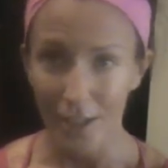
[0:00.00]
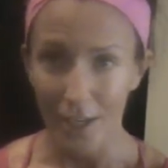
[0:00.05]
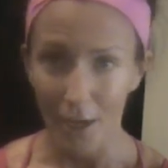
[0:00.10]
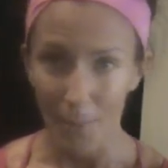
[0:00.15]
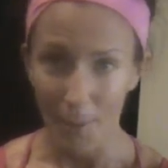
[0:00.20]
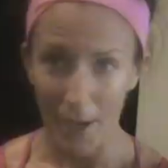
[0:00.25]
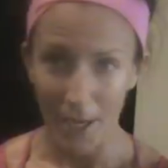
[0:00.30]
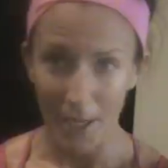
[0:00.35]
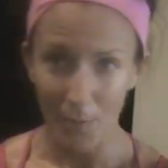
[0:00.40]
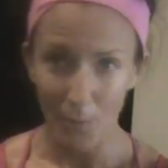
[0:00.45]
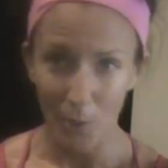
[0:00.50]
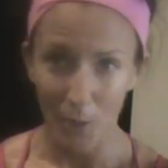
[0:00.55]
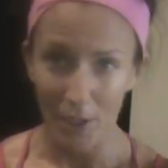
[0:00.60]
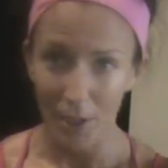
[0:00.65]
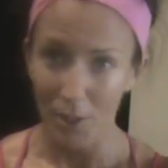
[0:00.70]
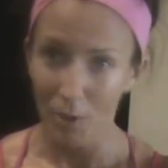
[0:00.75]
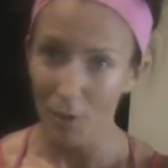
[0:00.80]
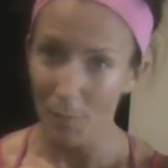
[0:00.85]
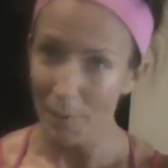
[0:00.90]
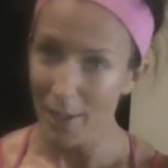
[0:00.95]
I'm adding more,
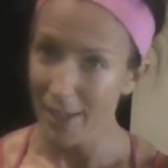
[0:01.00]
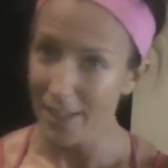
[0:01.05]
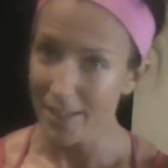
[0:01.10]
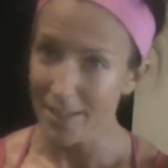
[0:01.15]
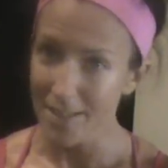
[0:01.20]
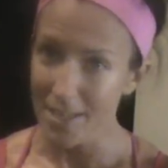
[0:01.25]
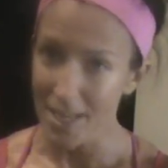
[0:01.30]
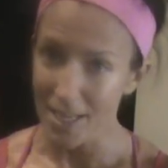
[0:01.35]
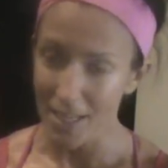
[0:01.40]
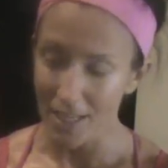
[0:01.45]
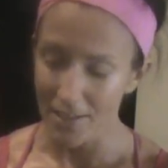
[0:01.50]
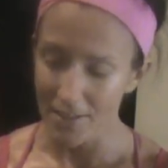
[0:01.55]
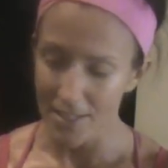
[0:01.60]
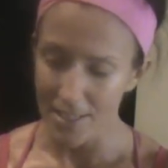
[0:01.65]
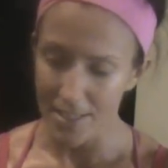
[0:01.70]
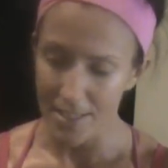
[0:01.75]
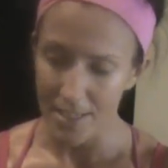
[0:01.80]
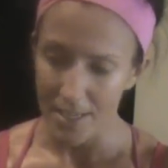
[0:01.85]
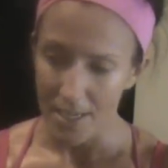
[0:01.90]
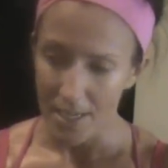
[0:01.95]
you know, I'm like taking
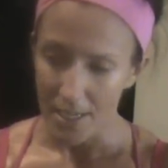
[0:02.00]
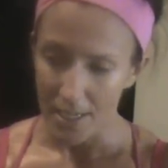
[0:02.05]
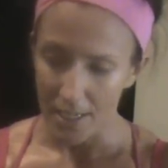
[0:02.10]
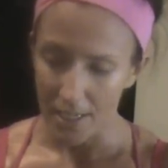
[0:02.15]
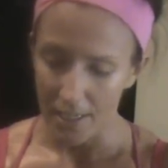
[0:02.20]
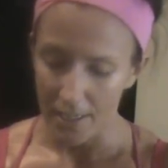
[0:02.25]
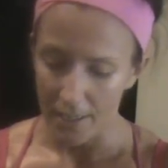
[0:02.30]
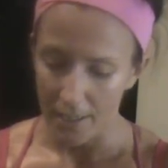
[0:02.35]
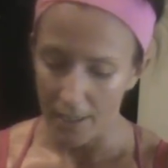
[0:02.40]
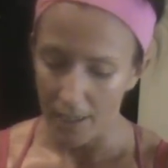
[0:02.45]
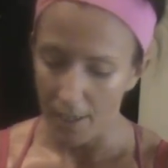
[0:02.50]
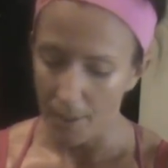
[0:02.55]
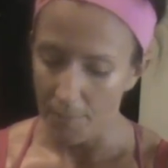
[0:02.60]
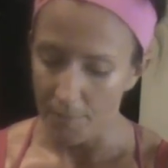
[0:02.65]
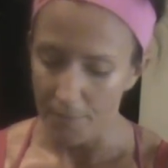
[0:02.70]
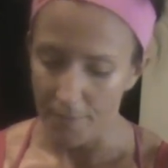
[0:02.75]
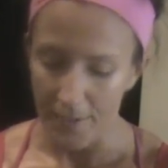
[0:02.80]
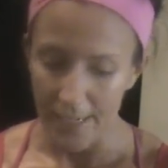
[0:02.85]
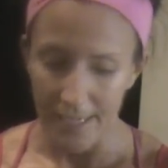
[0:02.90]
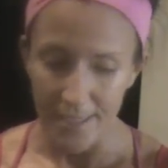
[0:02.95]
this in um,
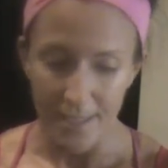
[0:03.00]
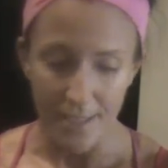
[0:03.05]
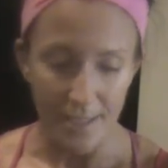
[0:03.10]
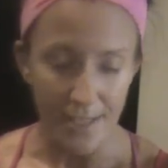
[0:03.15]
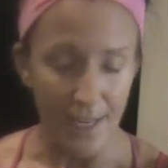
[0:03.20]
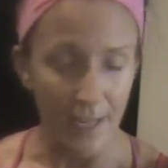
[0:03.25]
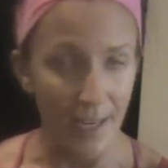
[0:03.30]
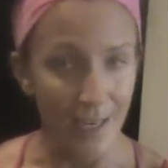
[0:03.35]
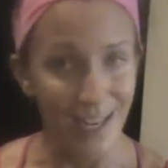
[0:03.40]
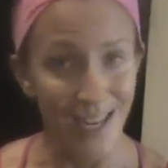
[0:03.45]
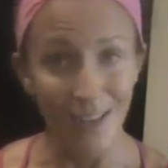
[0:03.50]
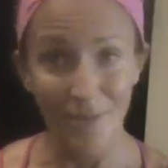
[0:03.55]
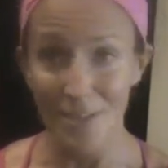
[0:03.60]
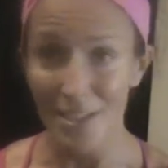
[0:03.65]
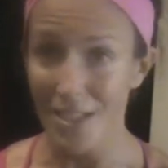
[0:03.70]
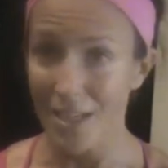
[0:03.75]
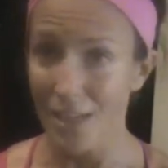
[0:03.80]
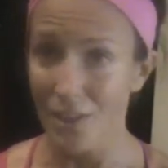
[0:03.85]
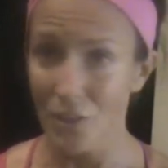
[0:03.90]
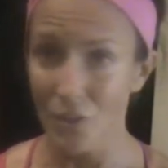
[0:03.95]
phases. And I have to
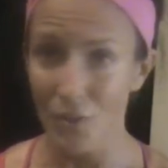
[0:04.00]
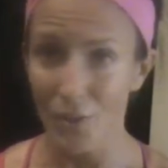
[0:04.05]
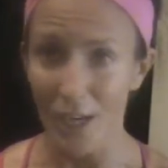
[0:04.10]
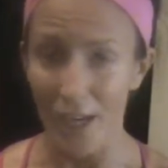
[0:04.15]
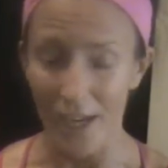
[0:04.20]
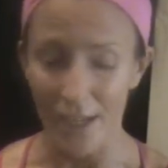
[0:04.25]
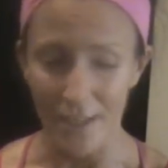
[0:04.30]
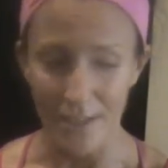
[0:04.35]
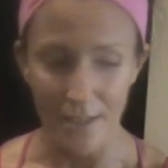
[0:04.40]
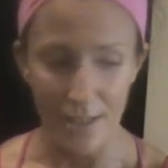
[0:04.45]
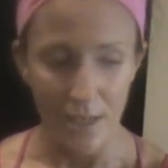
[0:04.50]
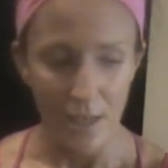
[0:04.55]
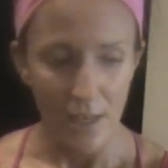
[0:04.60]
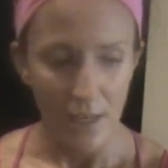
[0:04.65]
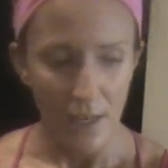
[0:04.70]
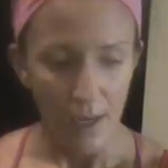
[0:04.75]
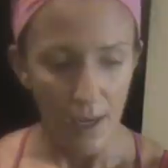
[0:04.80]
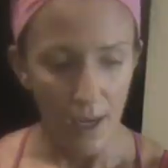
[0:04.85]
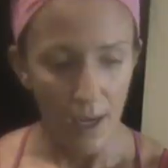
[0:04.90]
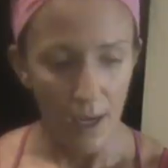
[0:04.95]
tell you guys,
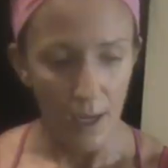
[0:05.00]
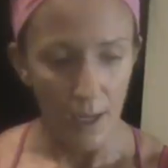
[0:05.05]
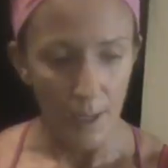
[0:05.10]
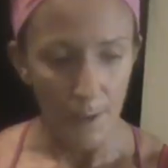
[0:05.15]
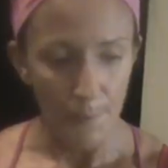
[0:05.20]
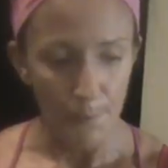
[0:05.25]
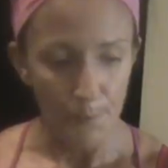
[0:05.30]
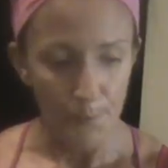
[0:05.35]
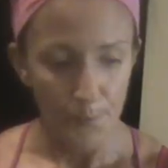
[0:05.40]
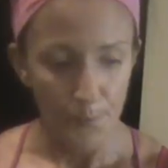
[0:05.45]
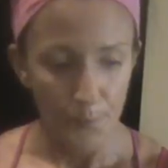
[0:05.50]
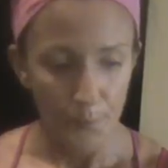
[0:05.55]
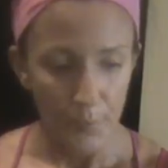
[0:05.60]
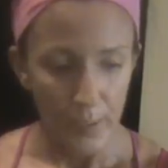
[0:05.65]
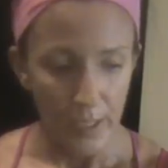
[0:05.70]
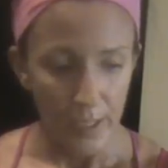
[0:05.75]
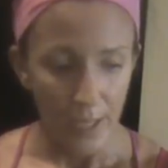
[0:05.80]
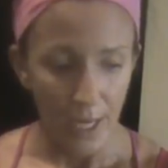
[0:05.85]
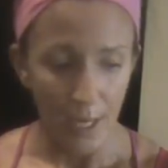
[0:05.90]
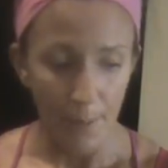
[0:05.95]
um,
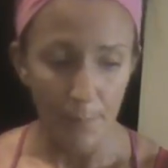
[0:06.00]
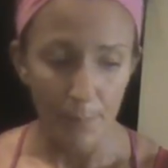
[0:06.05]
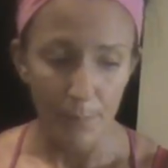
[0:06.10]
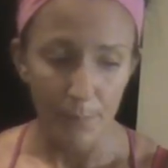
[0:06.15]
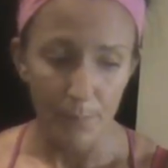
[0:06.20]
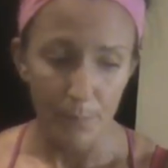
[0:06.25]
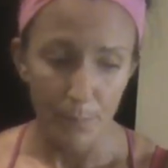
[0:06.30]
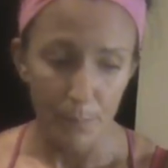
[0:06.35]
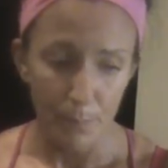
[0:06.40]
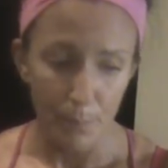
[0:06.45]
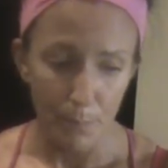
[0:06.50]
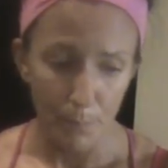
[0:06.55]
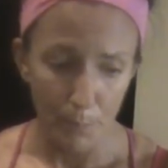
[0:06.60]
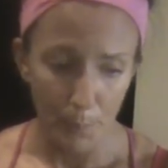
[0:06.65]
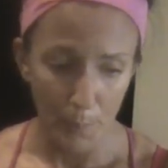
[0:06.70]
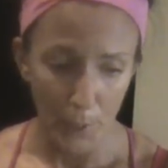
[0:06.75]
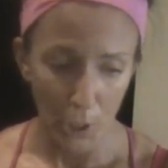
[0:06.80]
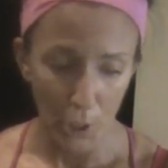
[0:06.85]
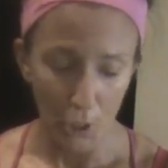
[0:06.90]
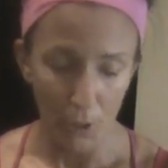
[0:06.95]
I'm,
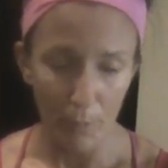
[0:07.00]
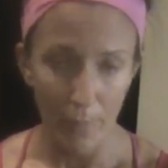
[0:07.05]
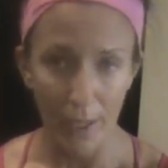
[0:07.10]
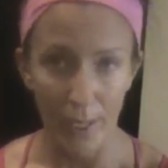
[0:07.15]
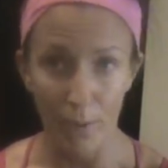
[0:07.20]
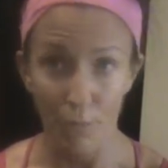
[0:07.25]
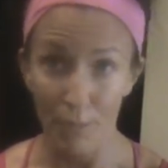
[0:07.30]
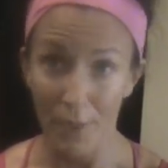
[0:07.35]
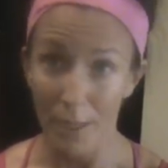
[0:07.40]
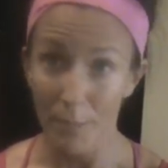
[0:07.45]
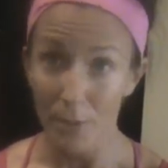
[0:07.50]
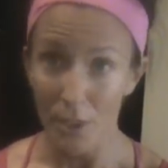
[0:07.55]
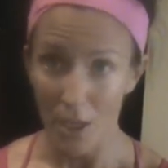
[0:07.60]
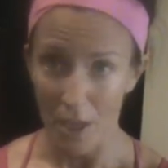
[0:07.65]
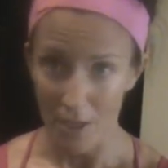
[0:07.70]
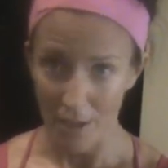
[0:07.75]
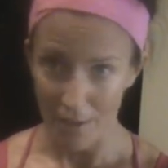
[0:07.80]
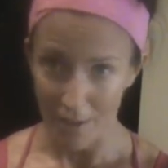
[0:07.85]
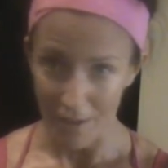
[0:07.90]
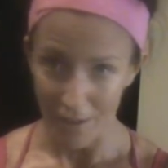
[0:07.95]
per my Ramble
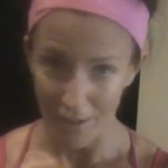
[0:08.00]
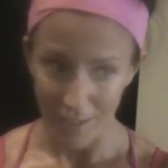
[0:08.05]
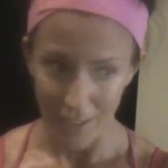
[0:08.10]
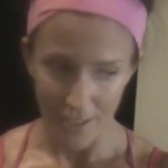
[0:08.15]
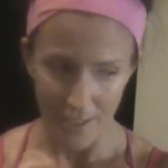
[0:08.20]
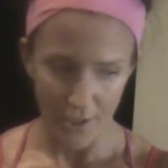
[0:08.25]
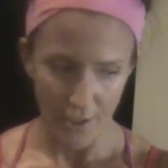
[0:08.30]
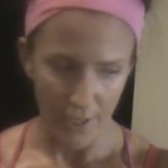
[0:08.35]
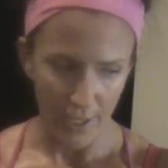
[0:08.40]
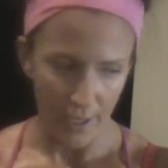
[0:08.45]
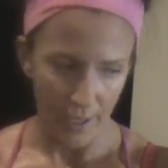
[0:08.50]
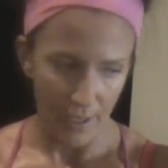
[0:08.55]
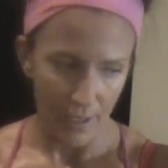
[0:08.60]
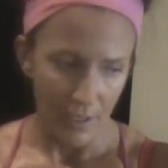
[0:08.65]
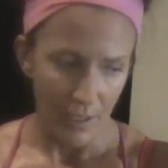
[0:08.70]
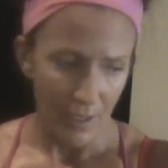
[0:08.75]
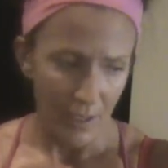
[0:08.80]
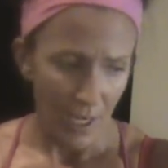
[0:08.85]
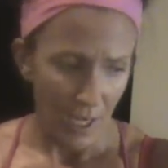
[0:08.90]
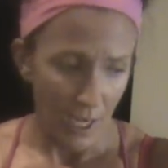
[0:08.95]
Onathon yesterday,
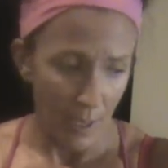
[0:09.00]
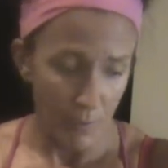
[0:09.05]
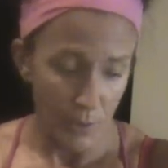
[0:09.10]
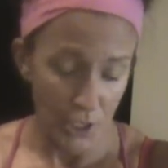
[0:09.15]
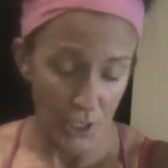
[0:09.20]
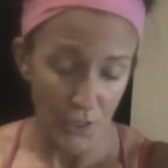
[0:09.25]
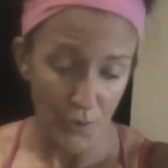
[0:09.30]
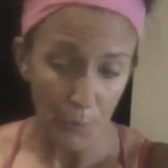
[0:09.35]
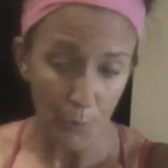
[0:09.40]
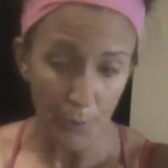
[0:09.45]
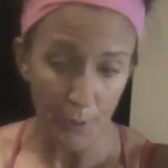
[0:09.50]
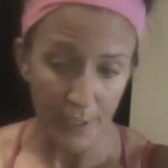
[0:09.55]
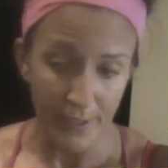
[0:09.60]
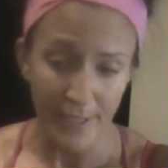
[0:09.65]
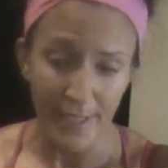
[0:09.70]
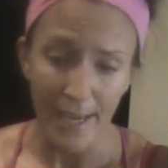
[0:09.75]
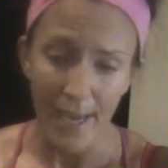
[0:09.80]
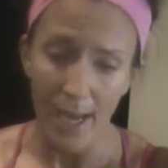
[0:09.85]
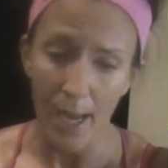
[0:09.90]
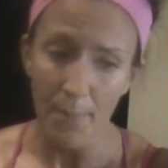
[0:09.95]
I'm just
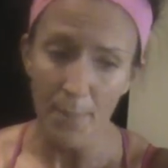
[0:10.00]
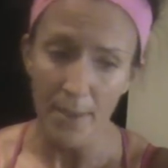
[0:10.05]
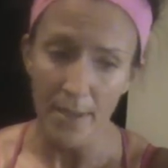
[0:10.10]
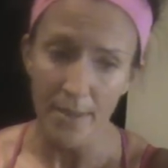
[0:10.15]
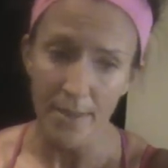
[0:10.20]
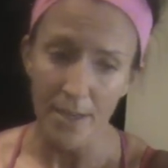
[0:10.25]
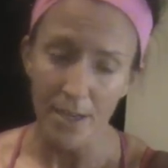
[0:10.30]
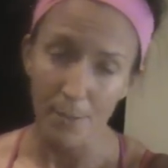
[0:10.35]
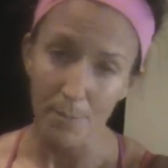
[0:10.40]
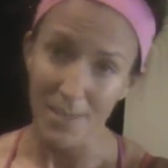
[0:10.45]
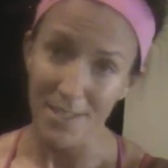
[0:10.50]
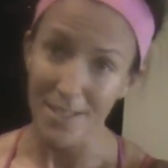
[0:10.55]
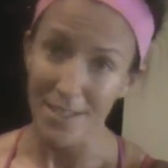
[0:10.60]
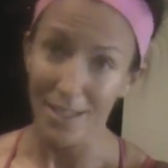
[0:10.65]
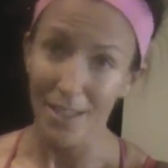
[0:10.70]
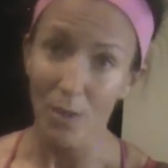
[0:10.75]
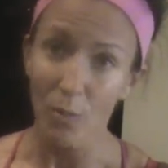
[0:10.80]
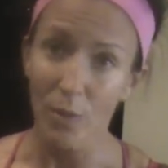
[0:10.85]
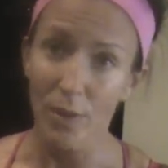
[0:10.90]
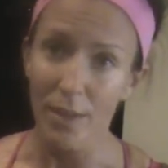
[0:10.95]
really happy that I'm
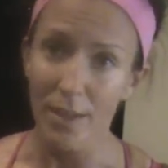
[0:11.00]
sticking with